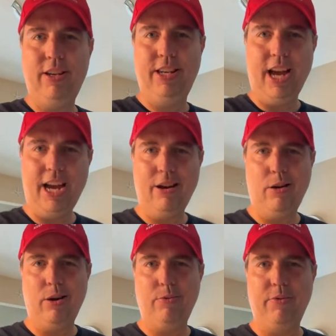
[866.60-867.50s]
die
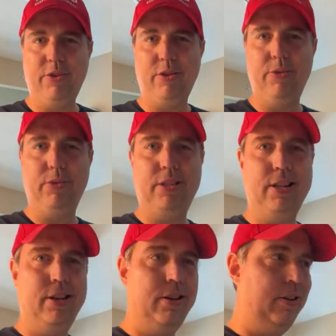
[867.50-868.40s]
hard reviews
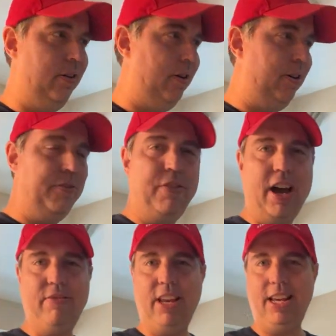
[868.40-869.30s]
on the
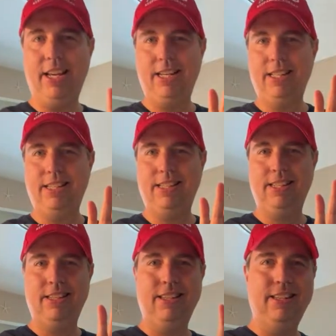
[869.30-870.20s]
5
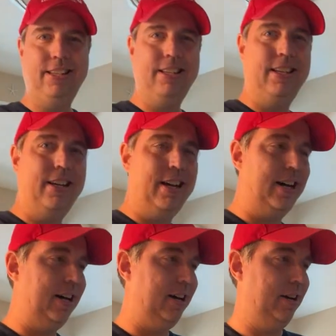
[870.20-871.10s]
days
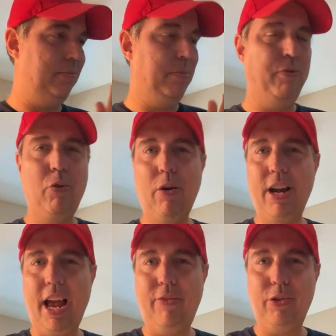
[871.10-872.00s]
before
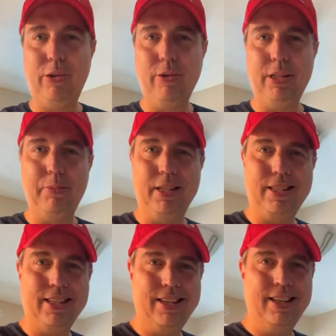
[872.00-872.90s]
and after
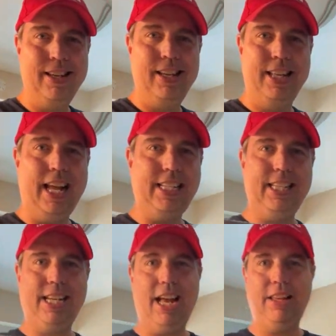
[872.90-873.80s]
Christmas. That's
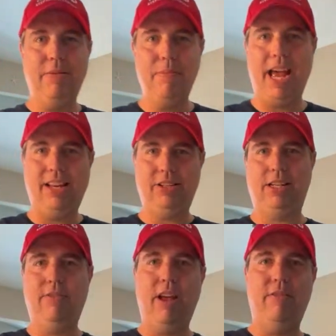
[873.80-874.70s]
the kind of the
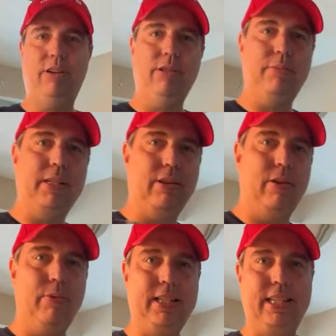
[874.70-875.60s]
magic of having Christmas on
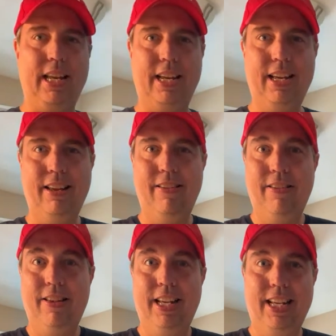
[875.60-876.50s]
a Wednesday,
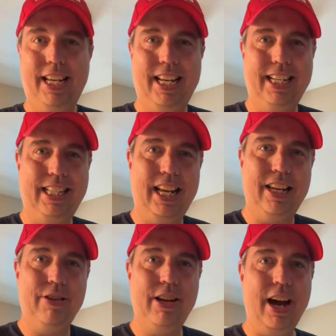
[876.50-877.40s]
is
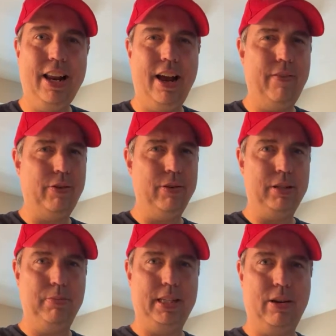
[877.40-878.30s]
that you kind of have
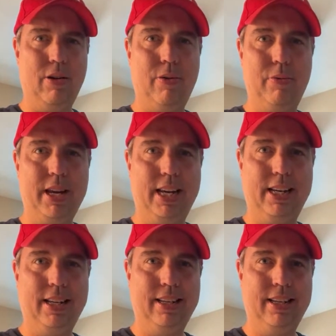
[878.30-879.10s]
Christmas all week.